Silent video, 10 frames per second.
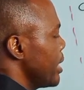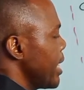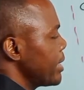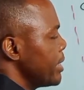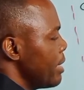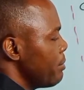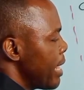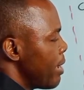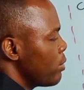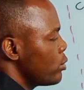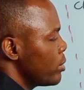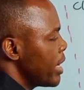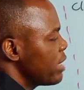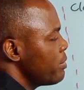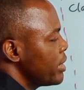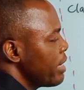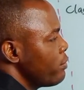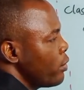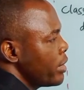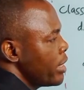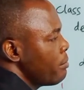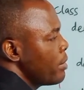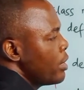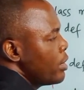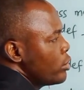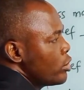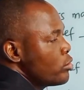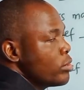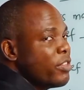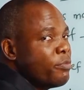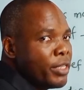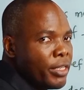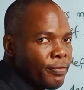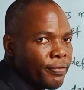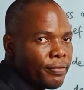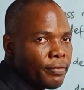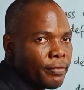get name now to get me self.name. It's going to give me if.